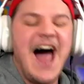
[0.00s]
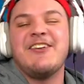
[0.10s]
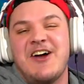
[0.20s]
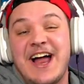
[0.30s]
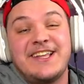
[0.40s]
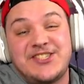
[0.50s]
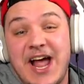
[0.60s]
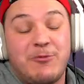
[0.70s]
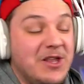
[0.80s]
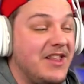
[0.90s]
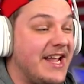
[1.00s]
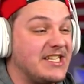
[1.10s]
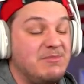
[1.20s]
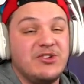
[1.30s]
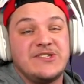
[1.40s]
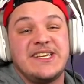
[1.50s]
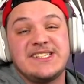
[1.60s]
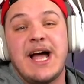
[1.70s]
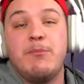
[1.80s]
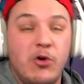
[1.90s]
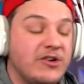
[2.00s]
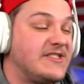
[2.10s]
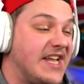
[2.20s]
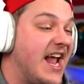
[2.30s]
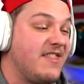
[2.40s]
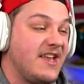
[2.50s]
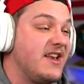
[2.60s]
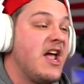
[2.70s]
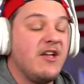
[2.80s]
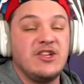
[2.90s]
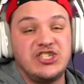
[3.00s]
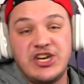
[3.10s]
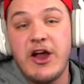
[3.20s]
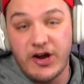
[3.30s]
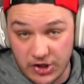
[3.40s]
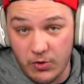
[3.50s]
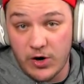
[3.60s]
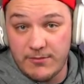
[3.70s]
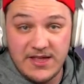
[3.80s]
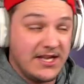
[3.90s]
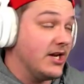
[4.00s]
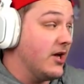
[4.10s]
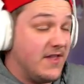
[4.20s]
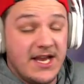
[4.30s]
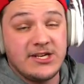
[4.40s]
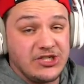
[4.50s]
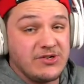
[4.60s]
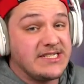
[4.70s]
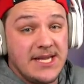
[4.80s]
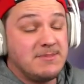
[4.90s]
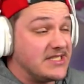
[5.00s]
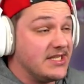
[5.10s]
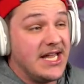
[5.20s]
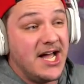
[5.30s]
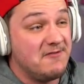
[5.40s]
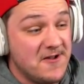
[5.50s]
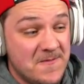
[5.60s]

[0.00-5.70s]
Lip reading: I don't know, I really like his music. He's got more to say than the generic norm that, you know, the industry seems to love.